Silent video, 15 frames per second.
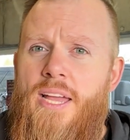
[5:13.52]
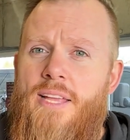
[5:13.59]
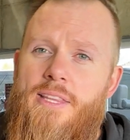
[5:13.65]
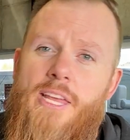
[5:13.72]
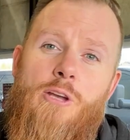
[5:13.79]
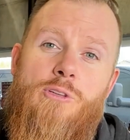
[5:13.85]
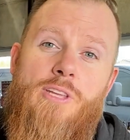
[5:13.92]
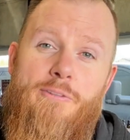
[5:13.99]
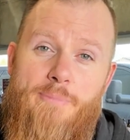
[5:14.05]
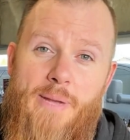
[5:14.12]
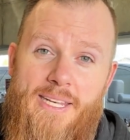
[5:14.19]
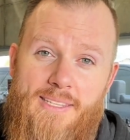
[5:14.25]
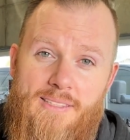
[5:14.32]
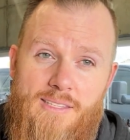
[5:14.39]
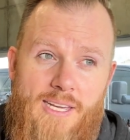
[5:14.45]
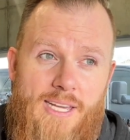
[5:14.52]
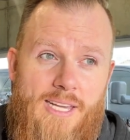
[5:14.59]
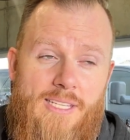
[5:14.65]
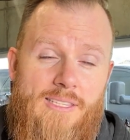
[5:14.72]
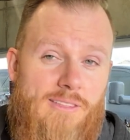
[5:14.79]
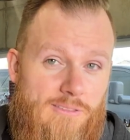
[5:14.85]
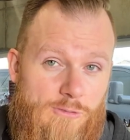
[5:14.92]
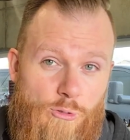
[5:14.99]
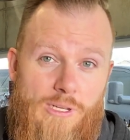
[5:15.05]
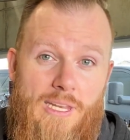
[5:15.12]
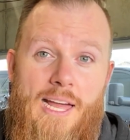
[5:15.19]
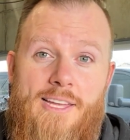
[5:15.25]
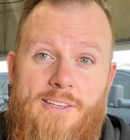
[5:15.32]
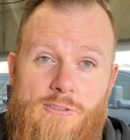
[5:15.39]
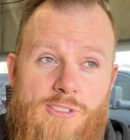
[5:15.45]
They could have made it, took
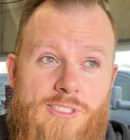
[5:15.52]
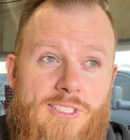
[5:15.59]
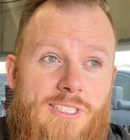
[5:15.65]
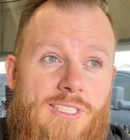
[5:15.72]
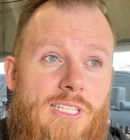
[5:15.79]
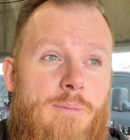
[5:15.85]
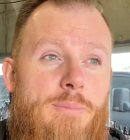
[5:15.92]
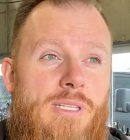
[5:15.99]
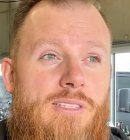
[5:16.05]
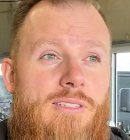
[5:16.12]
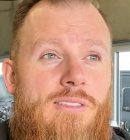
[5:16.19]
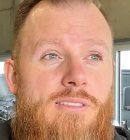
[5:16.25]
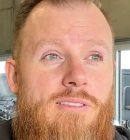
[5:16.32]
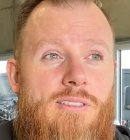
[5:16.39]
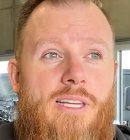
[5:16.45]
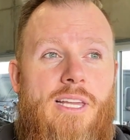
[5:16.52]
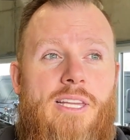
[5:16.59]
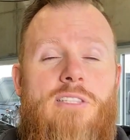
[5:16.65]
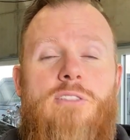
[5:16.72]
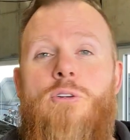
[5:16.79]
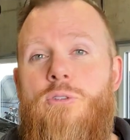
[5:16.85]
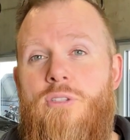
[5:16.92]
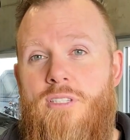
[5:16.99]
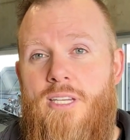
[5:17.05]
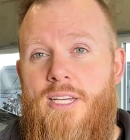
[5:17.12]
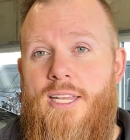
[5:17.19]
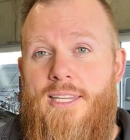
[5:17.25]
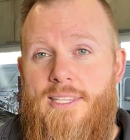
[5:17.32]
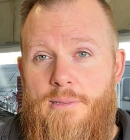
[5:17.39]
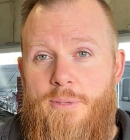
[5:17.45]
lighter steel, but they took a
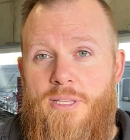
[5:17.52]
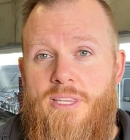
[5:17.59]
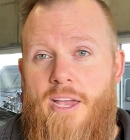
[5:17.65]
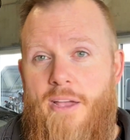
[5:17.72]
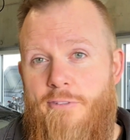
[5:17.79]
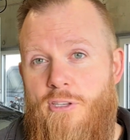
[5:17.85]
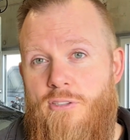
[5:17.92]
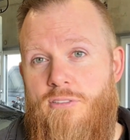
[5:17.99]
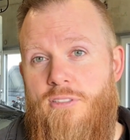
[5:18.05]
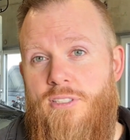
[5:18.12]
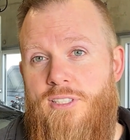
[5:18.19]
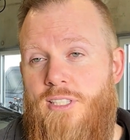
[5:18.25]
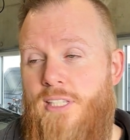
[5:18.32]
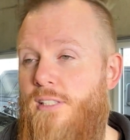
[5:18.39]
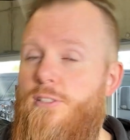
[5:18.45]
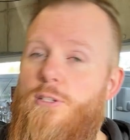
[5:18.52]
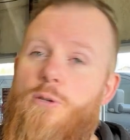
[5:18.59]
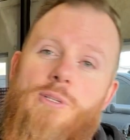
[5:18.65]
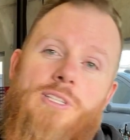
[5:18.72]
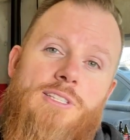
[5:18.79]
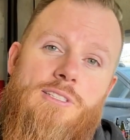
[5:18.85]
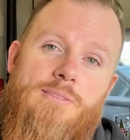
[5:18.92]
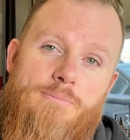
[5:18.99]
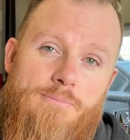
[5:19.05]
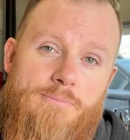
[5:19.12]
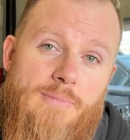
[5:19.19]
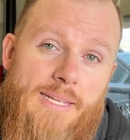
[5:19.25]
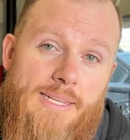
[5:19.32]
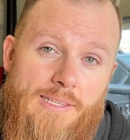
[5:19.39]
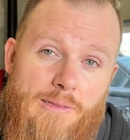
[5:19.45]
little bit heavier steel, so it's
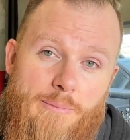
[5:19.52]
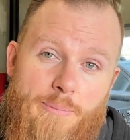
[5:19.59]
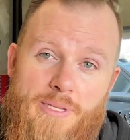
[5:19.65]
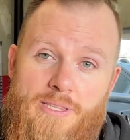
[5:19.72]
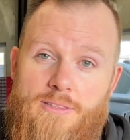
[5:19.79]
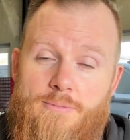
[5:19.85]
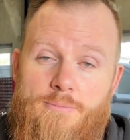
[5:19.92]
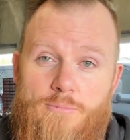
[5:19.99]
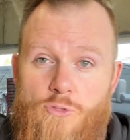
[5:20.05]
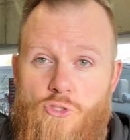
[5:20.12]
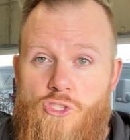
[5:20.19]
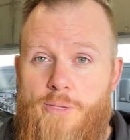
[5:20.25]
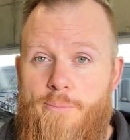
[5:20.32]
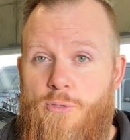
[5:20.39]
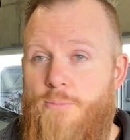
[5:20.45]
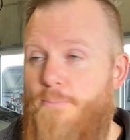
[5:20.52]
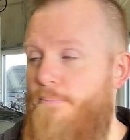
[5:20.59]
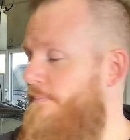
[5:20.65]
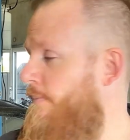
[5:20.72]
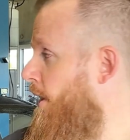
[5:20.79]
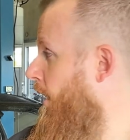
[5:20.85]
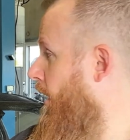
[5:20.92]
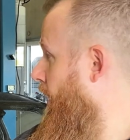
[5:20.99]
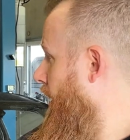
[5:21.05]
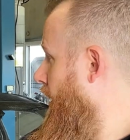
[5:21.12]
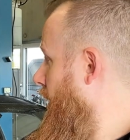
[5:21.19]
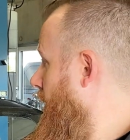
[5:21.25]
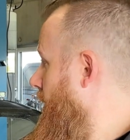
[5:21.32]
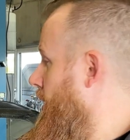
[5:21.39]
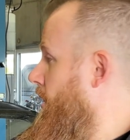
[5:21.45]
a little bit cheaper.
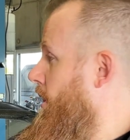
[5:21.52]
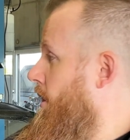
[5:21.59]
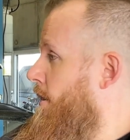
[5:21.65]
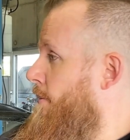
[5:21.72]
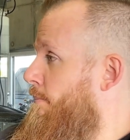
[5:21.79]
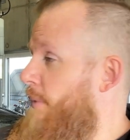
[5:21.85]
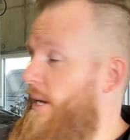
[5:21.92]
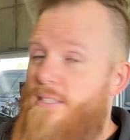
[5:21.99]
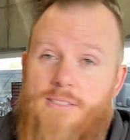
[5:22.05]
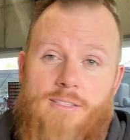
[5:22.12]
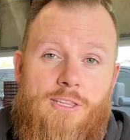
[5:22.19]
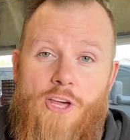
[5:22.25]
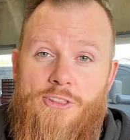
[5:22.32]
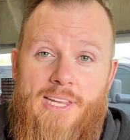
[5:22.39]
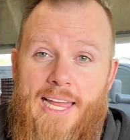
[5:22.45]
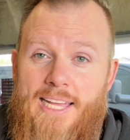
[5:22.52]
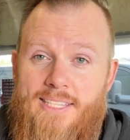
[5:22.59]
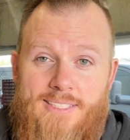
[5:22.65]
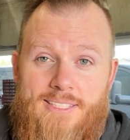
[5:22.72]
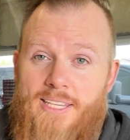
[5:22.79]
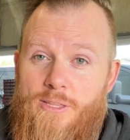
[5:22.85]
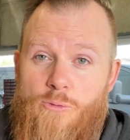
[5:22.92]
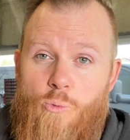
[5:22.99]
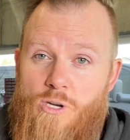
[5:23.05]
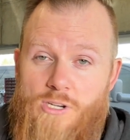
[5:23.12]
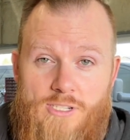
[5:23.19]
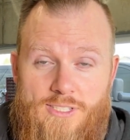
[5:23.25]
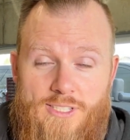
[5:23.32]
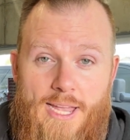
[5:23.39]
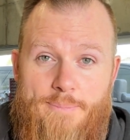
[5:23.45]
But nonetheless, it
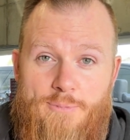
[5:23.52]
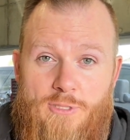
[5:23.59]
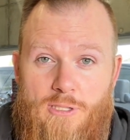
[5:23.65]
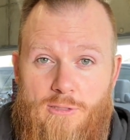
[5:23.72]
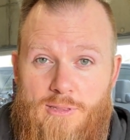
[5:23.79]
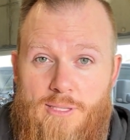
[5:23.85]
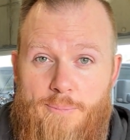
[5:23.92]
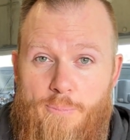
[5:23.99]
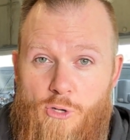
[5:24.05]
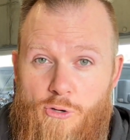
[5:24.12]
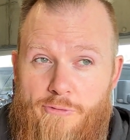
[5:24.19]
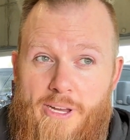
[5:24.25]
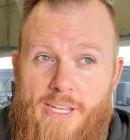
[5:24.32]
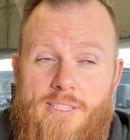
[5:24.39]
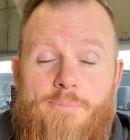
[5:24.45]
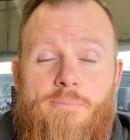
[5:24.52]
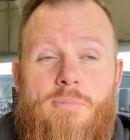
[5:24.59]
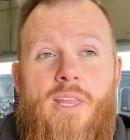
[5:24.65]
works absolutely perfect.